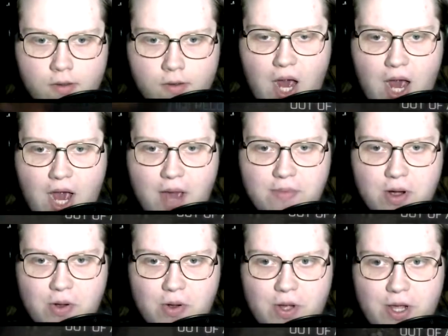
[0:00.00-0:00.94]
I'm
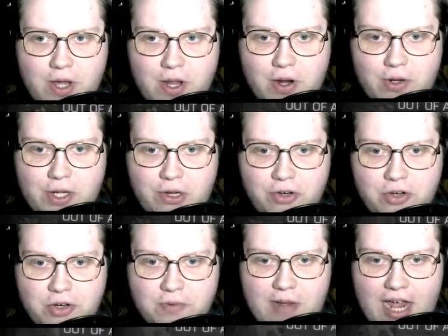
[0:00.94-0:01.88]
a little
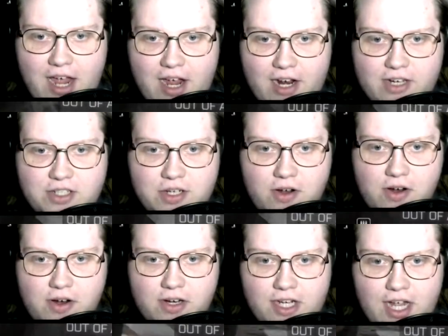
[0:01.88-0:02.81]
douchebag,
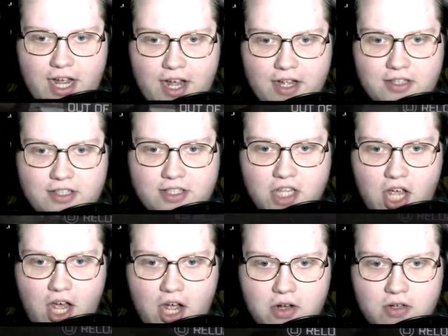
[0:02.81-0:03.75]
short and
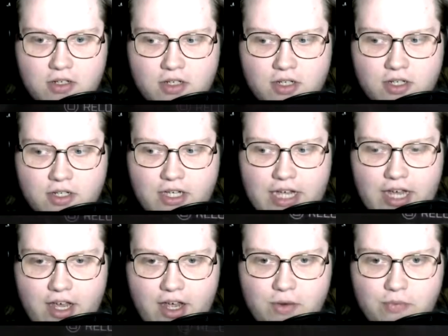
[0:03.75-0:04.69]
stout.
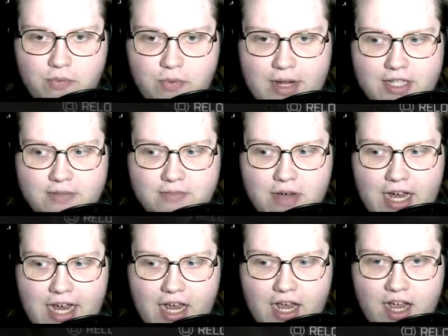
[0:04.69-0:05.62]
Here is my
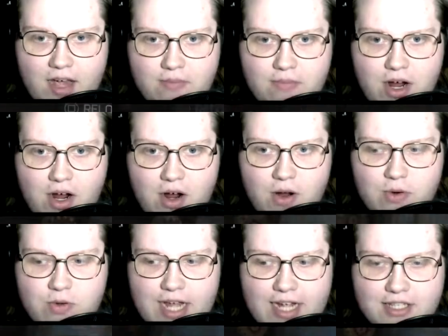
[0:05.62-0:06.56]
ammo,
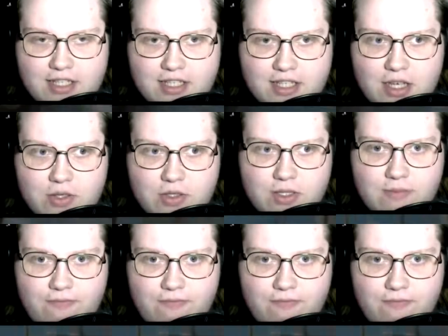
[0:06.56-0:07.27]
let's kill some